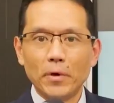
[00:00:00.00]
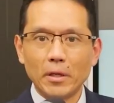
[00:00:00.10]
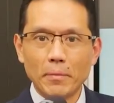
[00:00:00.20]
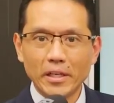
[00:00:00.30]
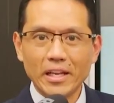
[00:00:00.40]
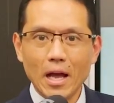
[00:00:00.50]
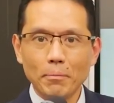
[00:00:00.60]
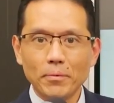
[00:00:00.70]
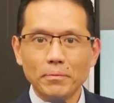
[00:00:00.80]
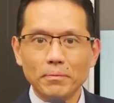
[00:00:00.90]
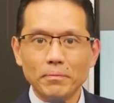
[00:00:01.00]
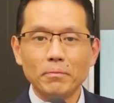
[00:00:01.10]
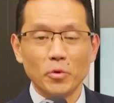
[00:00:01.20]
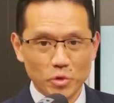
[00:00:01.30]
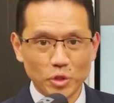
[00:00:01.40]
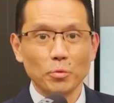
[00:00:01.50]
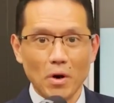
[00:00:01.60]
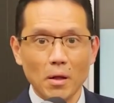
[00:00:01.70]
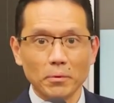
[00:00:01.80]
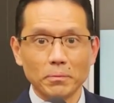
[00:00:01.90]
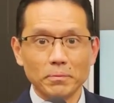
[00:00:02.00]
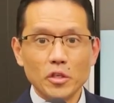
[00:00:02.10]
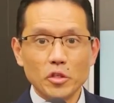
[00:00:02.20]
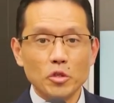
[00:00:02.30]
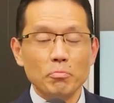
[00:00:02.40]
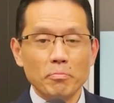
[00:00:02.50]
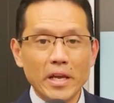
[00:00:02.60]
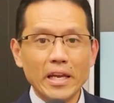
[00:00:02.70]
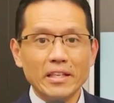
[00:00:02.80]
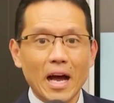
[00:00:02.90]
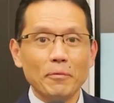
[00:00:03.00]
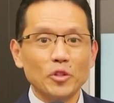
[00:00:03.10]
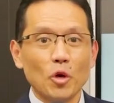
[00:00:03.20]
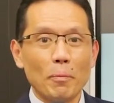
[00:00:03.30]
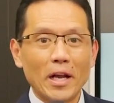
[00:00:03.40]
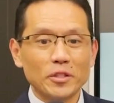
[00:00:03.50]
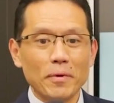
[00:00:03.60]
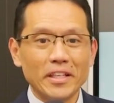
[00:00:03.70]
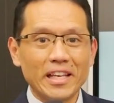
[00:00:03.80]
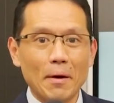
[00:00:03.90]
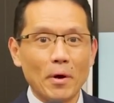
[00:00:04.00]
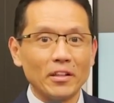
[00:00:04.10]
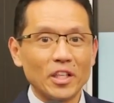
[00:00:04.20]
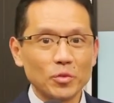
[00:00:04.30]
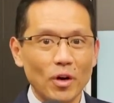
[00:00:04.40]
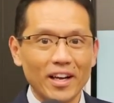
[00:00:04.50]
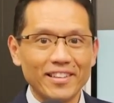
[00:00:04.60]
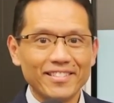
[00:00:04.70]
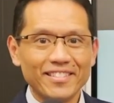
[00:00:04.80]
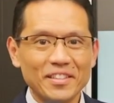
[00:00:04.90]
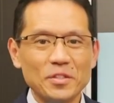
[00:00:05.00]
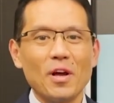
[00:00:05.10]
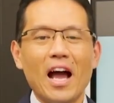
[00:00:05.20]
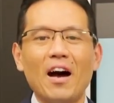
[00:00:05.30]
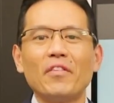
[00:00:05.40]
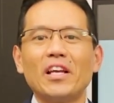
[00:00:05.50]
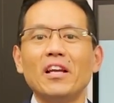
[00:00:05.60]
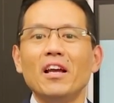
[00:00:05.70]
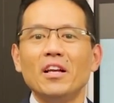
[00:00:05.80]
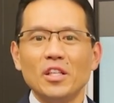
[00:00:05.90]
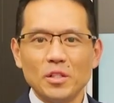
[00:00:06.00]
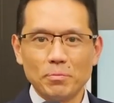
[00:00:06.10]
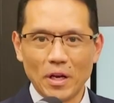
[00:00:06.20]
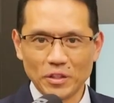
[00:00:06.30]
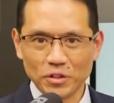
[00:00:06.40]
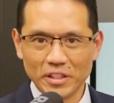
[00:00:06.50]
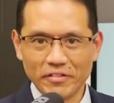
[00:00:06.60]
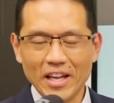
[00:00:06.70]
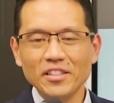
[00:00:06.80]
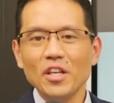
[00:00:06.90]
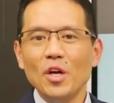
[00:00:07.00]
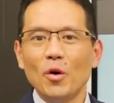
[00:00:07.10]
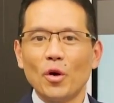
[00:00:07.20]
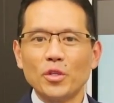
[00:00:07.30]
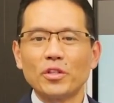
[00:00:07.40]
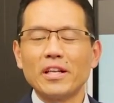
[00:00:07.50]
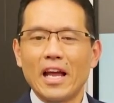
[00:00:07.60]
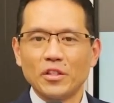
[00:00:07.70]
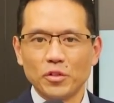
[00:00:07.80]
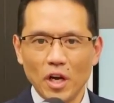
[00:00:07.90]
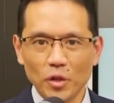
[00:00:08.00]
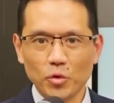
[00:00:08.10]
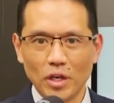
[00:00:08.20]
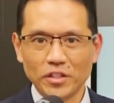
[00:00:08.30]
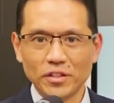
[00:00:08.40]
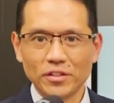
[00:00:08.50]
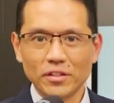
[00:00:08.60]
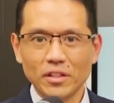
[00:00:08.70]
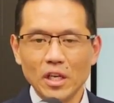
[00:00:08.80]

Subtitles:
But a Medigap, there's a problem. You may not be able to go back to Medigap unless what? You have a special event or you can answer health questions.